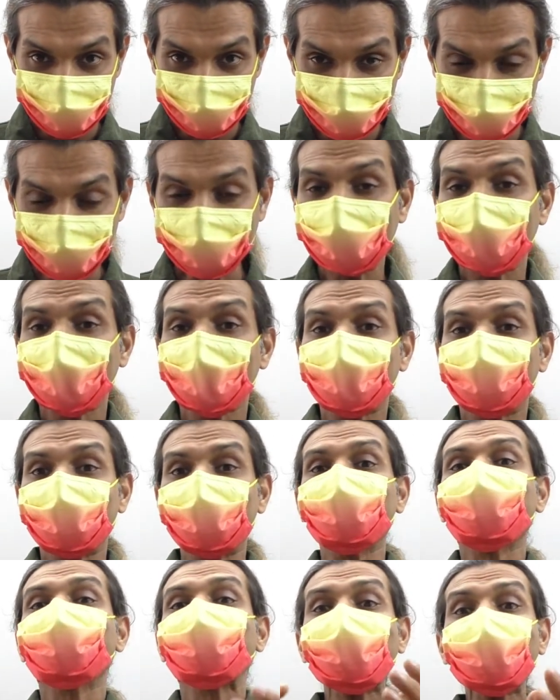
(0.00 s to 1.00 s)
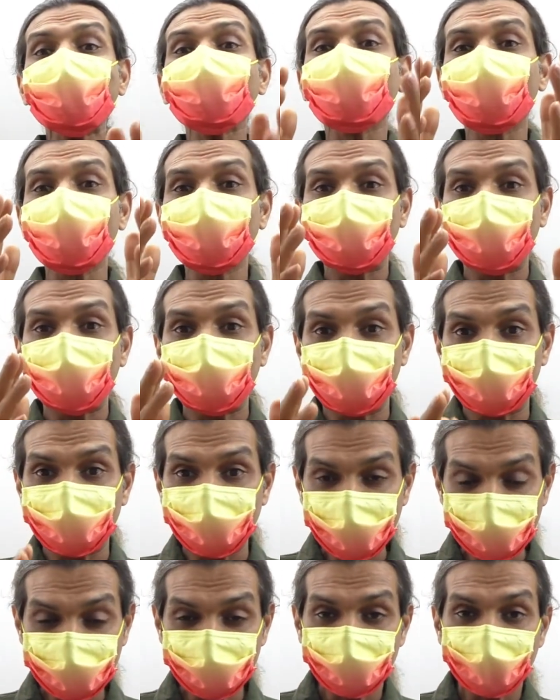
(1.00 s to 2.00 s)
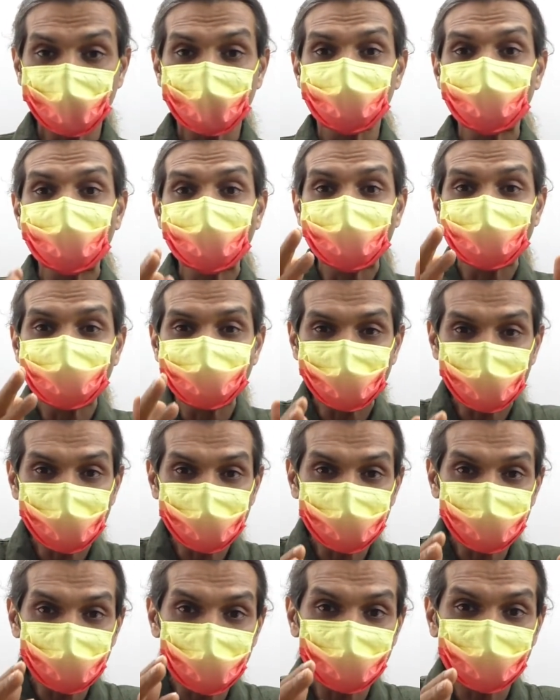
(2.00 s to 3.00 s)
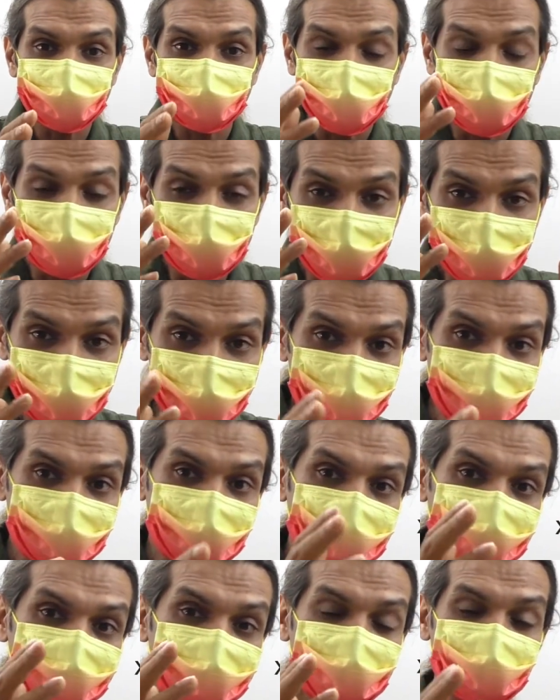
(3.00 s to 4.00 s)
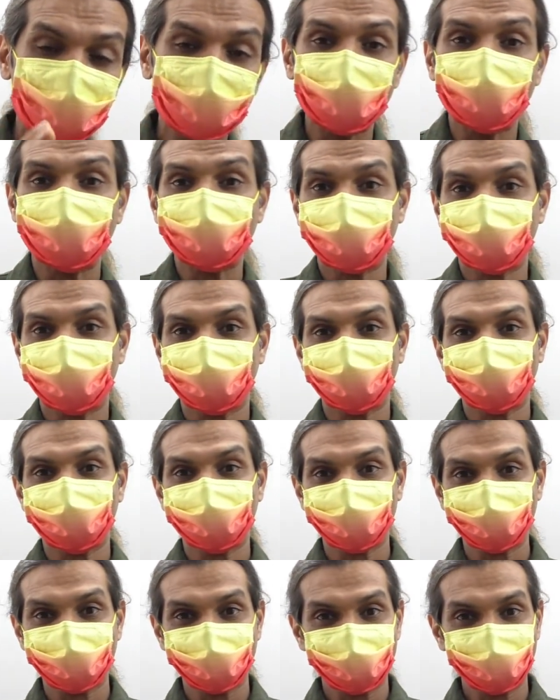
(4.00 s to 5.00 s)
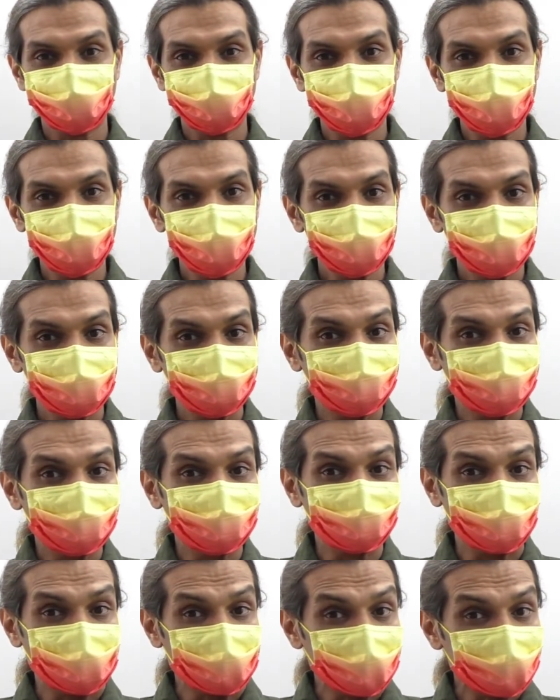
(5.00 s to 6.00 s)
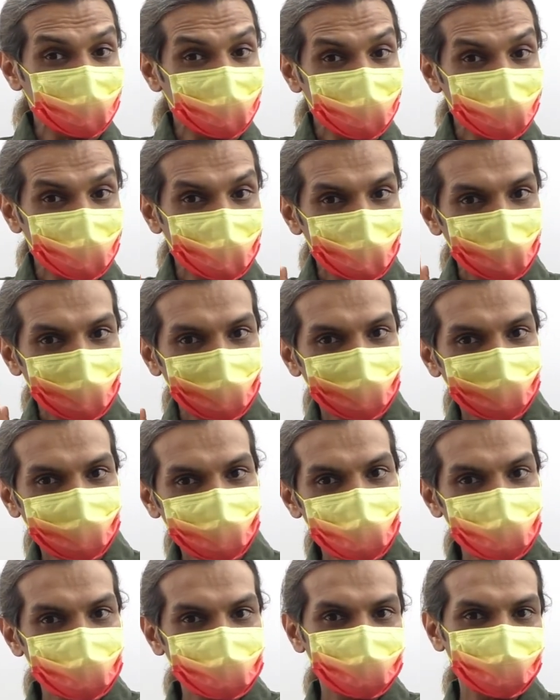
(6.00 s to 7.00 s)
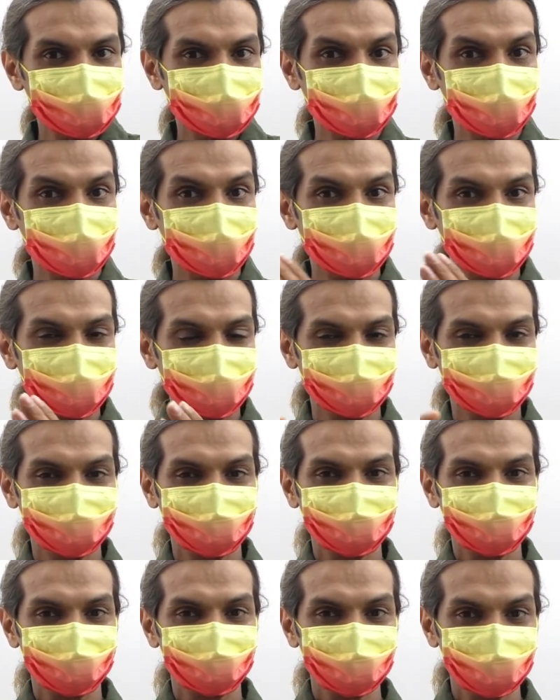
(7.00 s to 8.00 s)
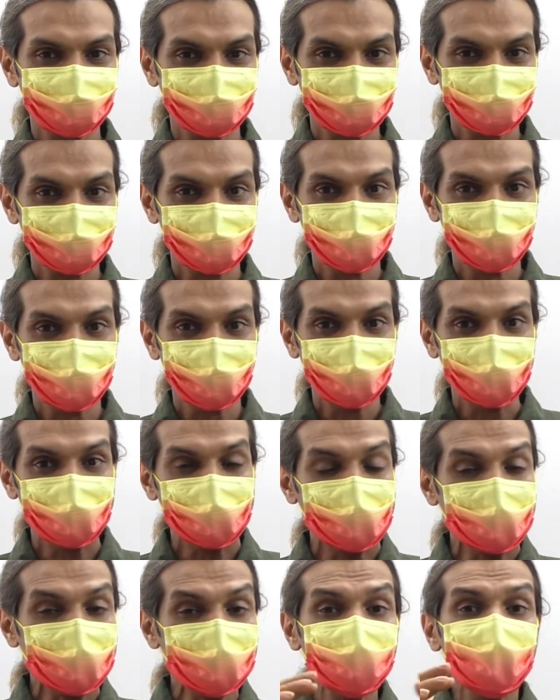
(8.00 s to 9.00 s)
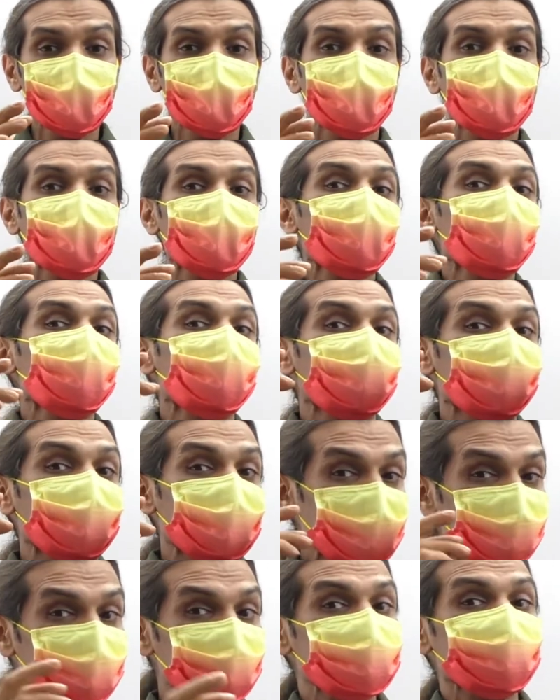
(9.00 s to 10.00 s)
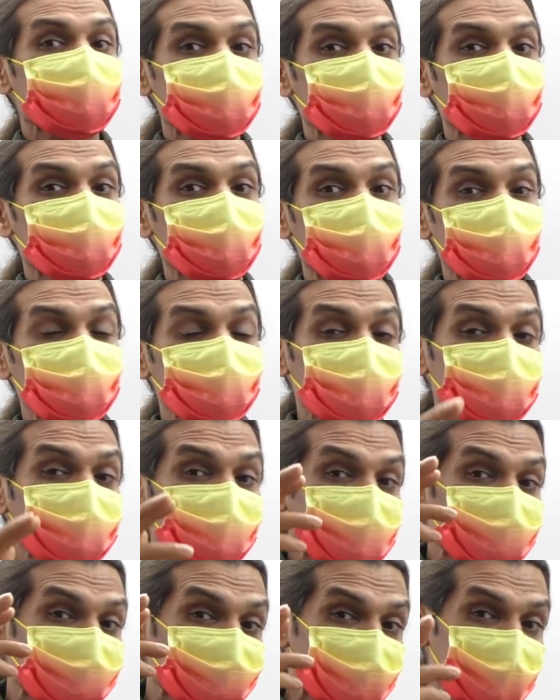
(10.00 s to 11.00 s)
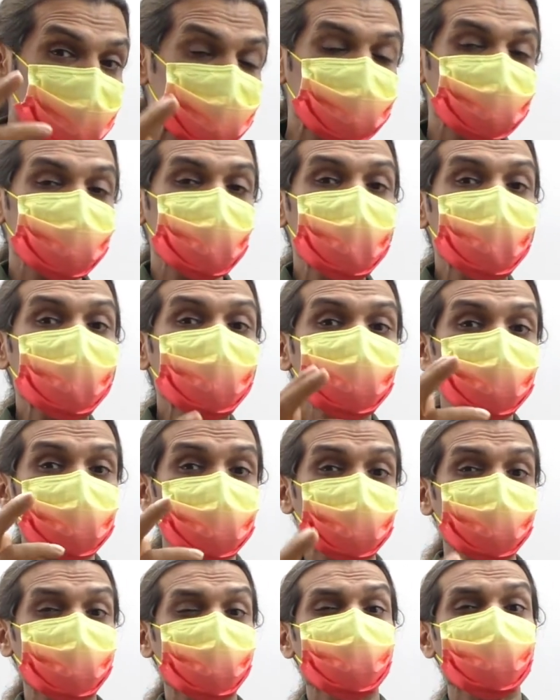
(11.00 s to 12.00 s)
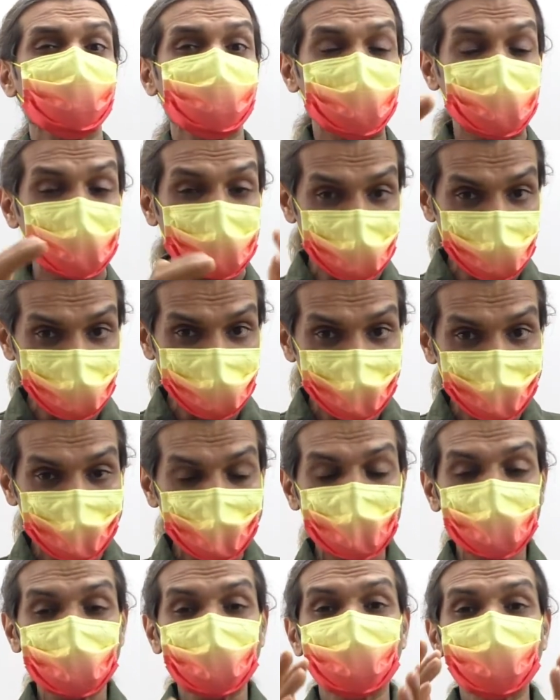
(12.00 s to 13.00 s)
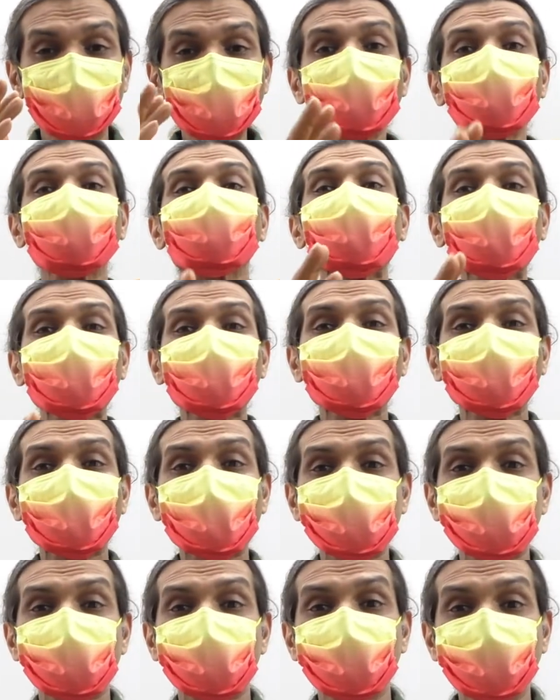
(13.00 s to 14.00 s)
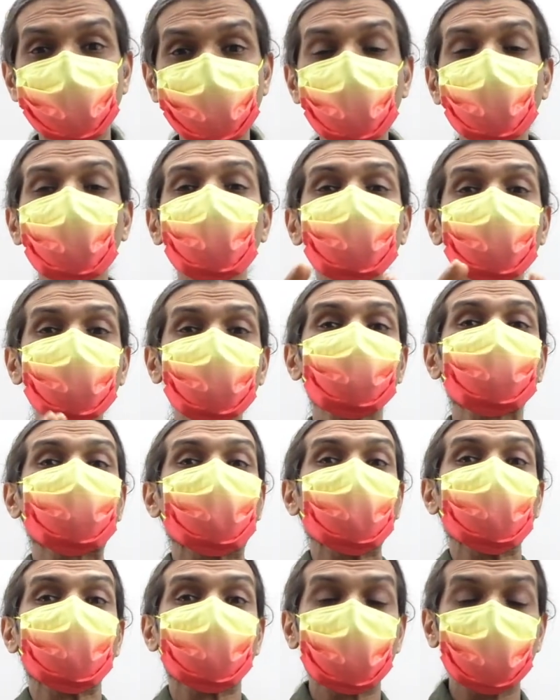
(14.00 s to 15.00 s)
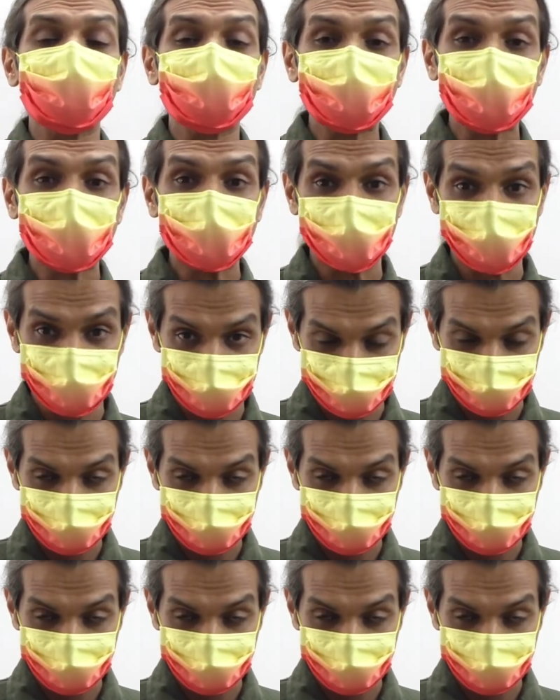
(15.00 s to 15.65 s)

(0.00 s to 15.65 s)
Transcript: Okay, when we find dou u by dou x, we differentiate only with respect to x, keeping y constant. And when we differentiate with respect to y, we write it as dou u by dou y.